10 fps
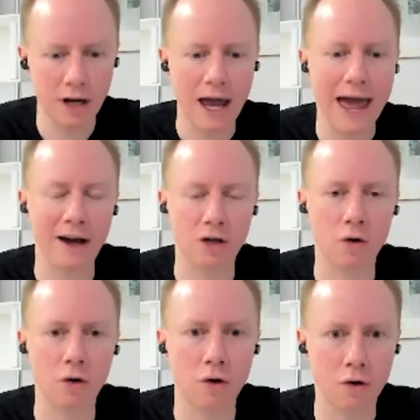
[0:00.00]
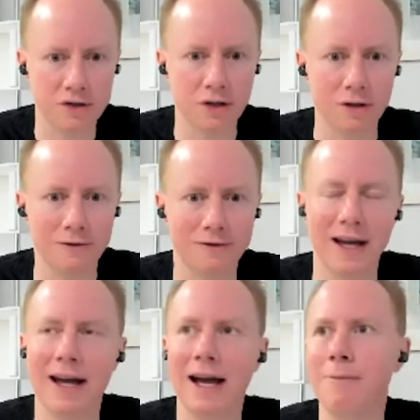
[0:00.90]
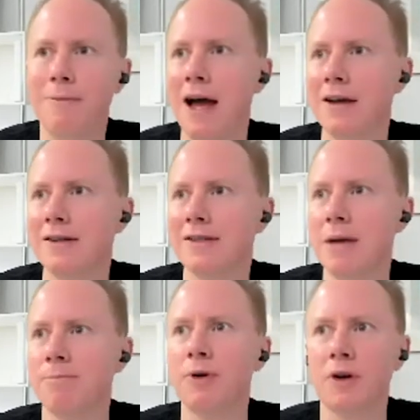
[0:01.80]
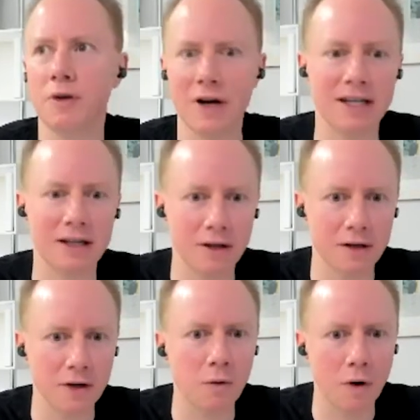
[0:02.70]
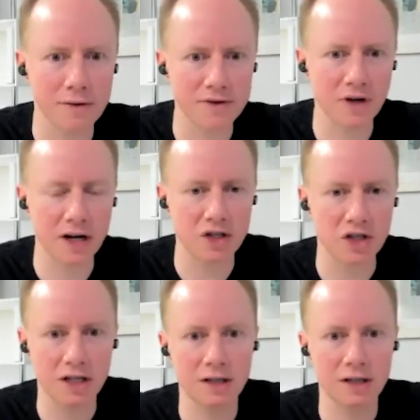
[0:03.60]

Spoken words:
how you're sort of, how can I say it, progressing the growth strategy?